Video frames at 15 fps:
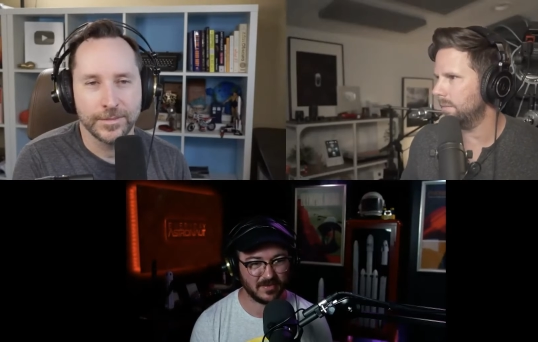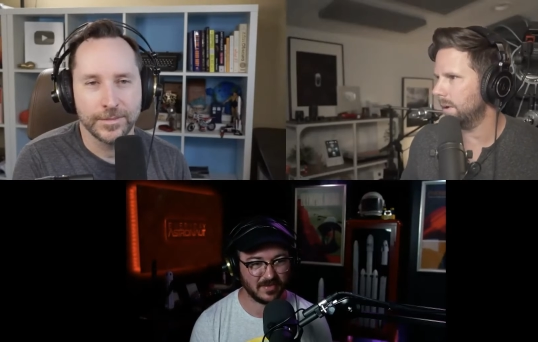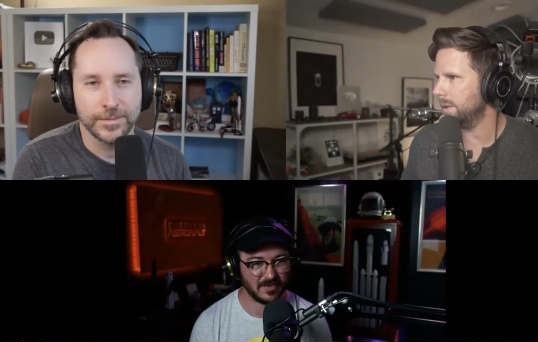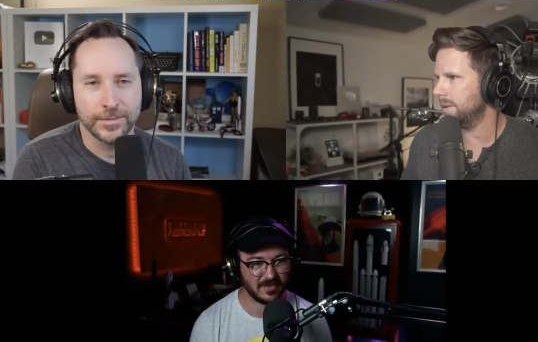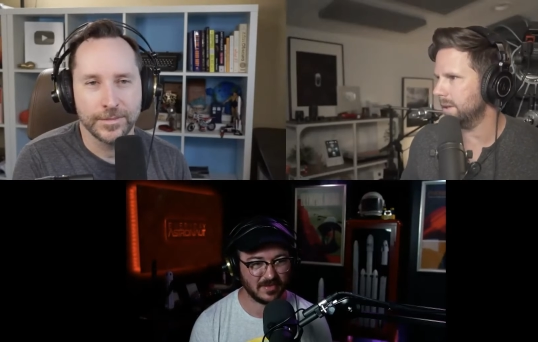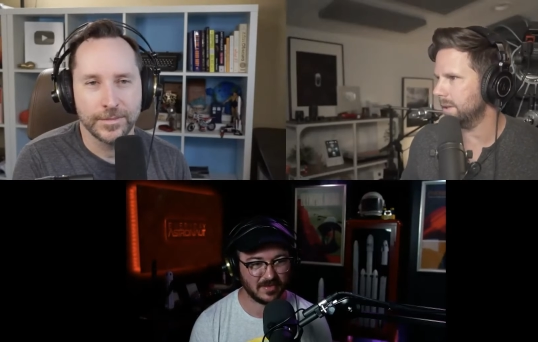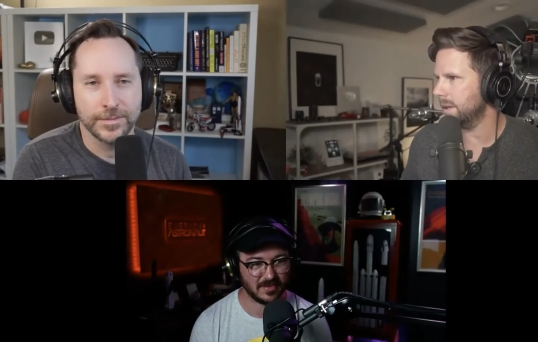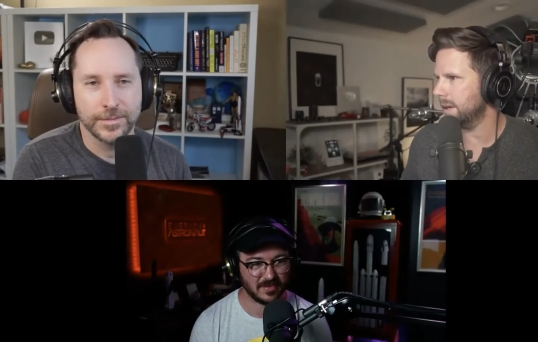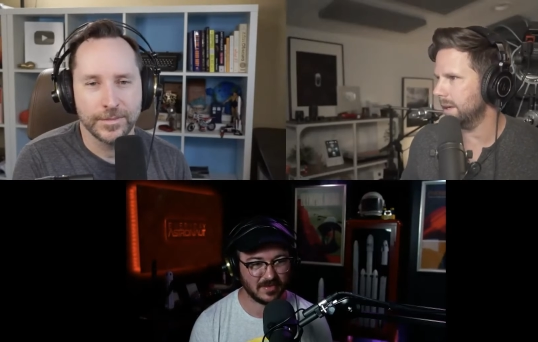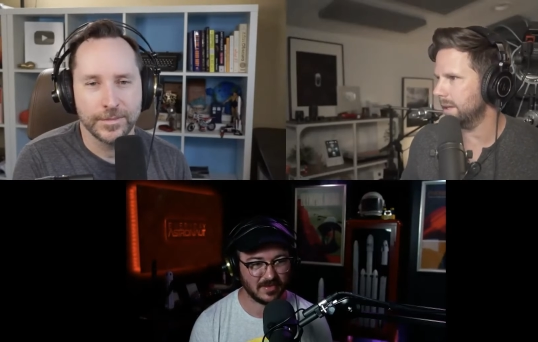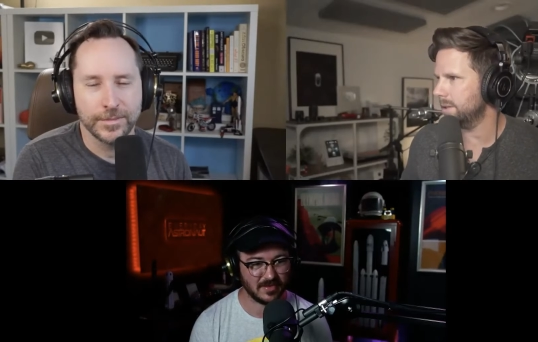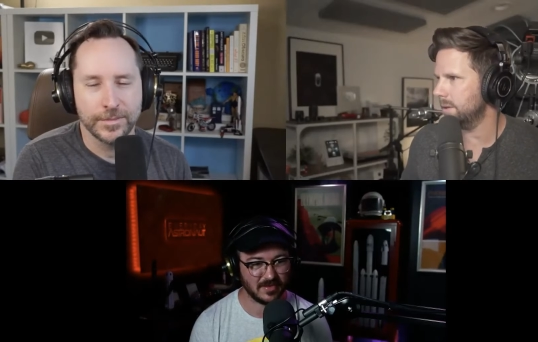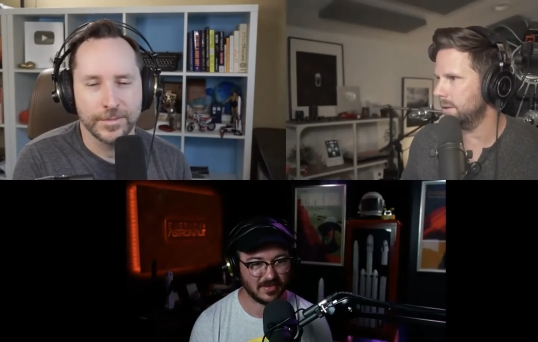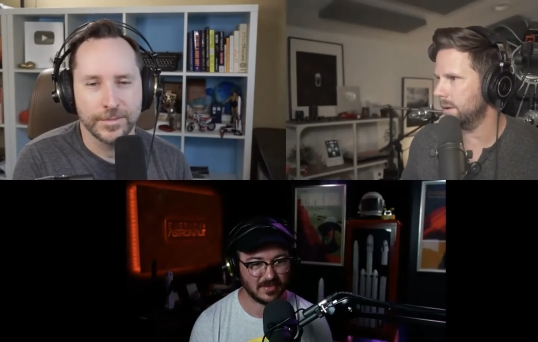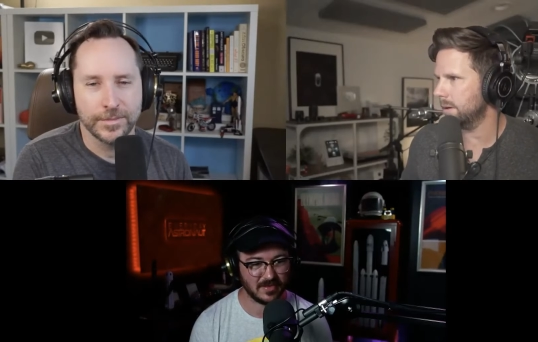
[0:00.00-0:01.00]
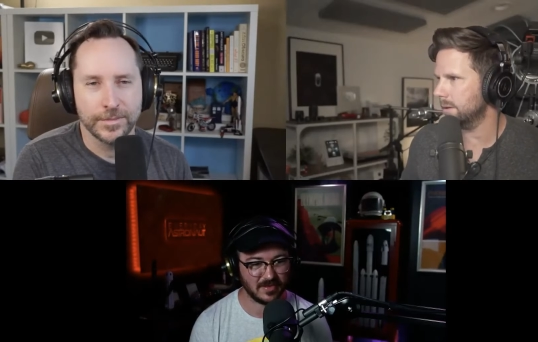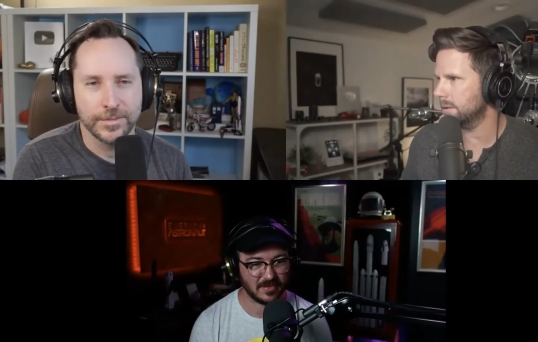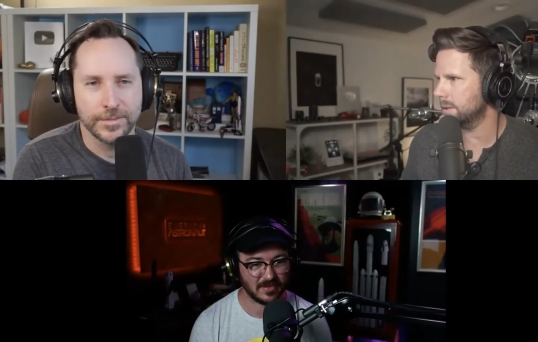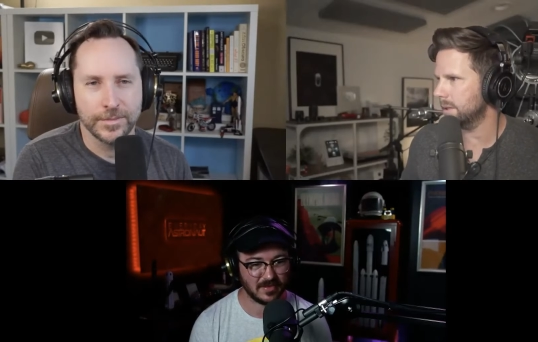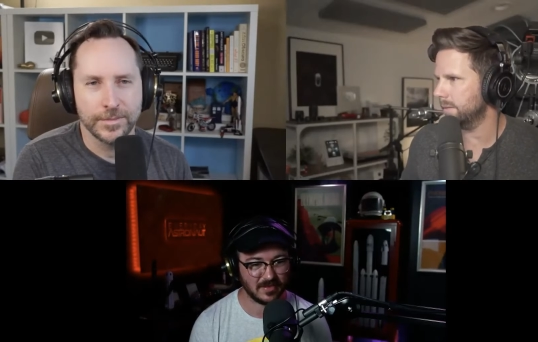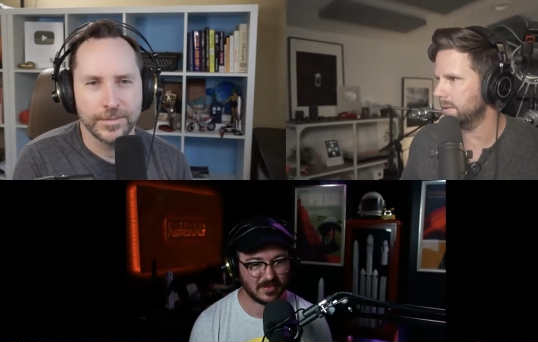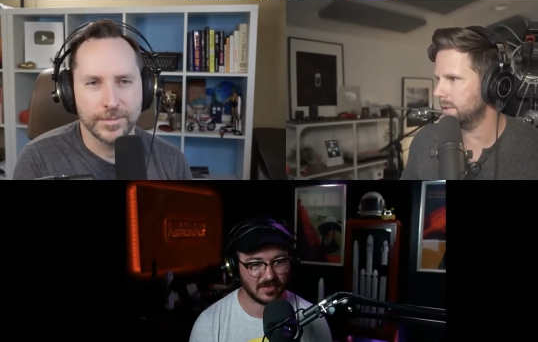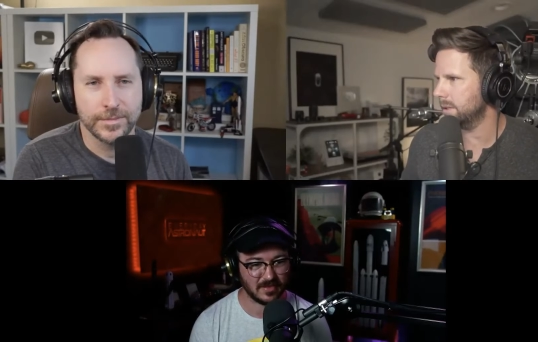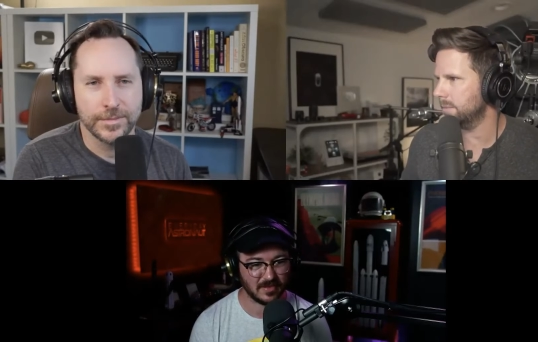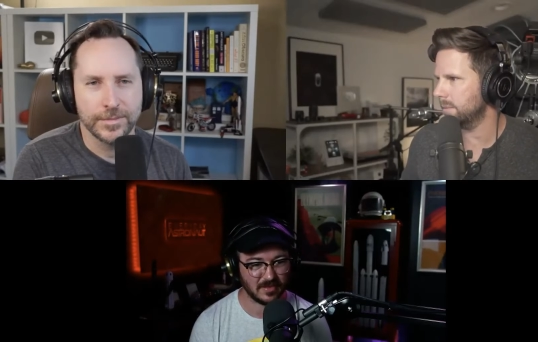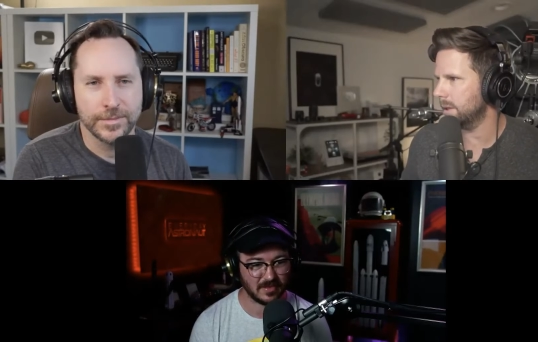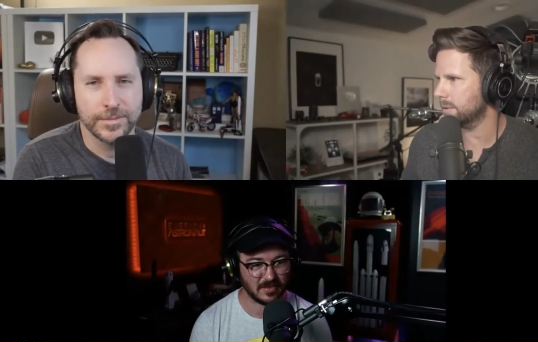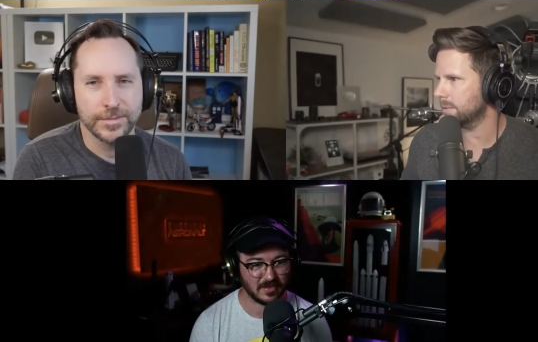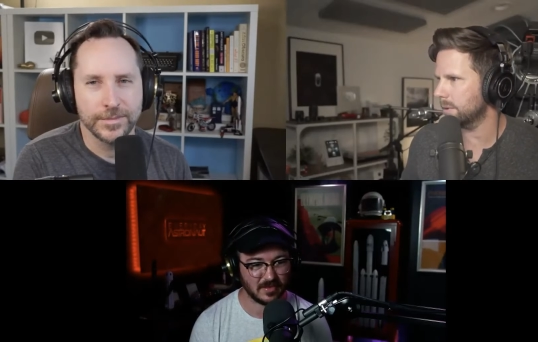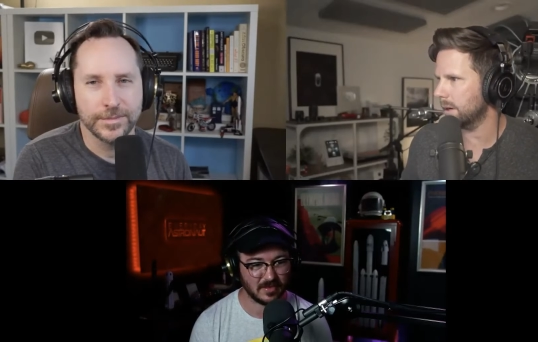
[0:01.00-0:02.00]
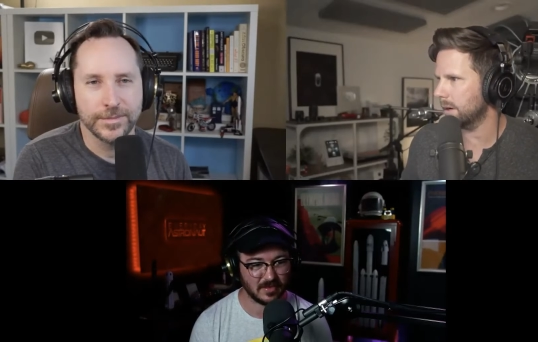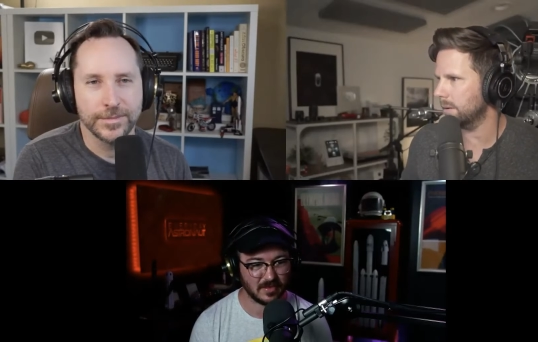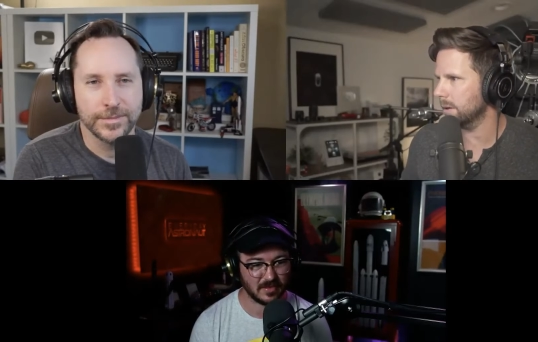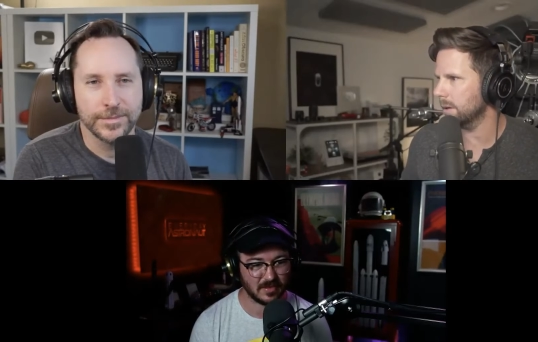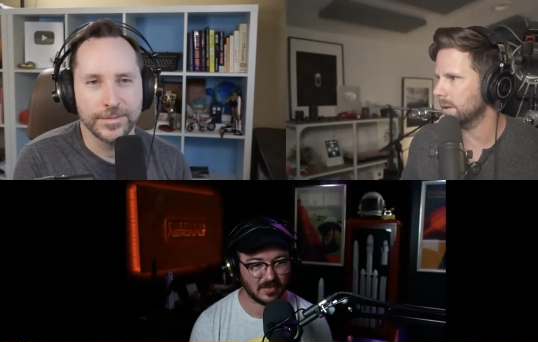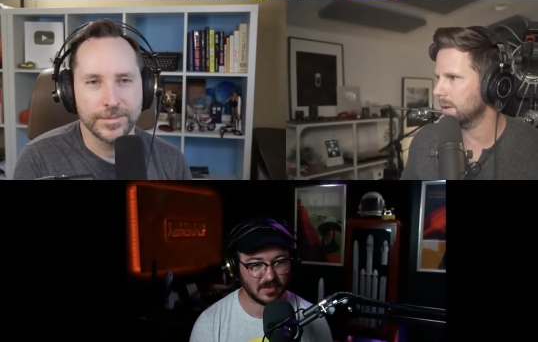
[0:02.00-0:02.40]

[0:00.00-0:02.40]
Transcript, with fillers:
Speaker 1: I think they got 217 miles per hour.